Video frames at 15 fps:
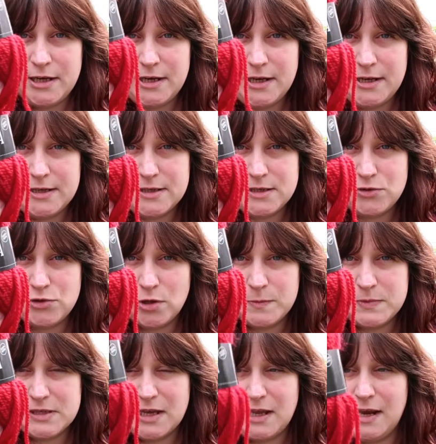It is
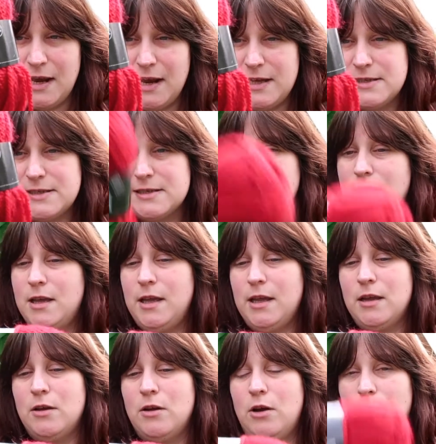Drops Alaska
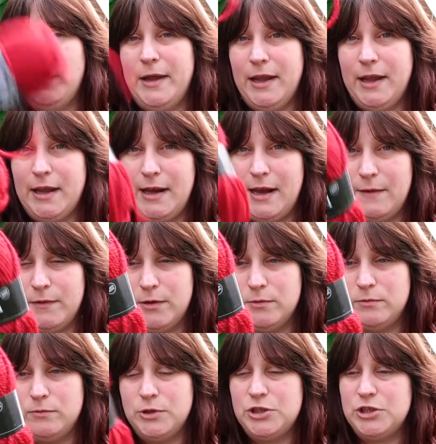in colorway
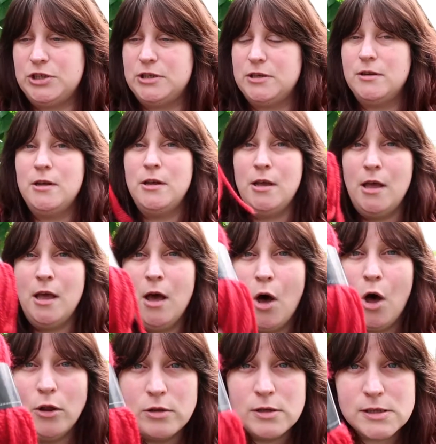11, which
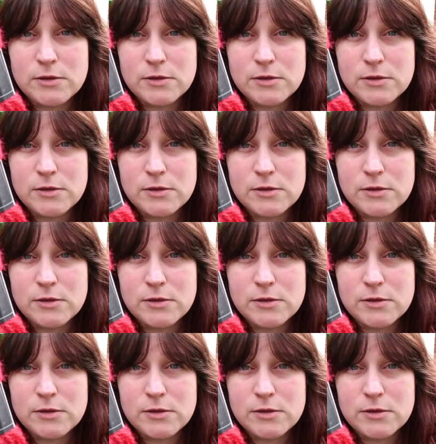on the